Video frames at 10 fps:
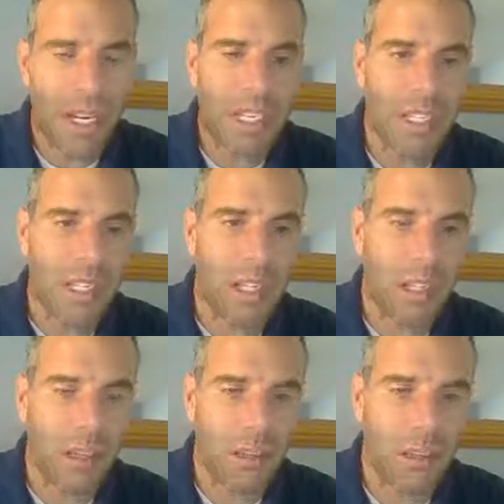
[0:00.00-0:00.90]
the
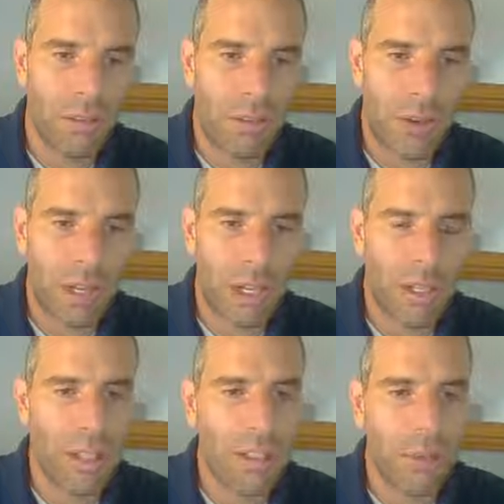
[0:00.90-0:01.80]
price of
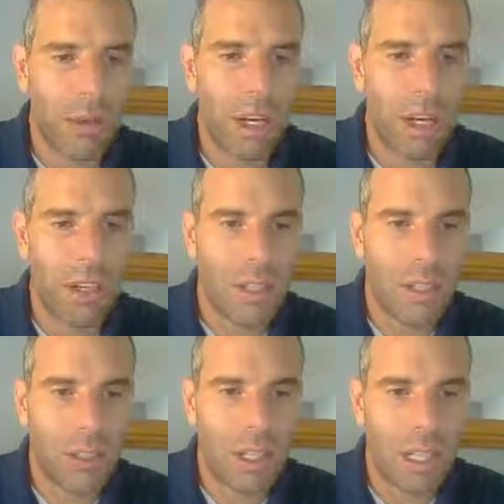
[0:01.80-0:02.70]
some cars.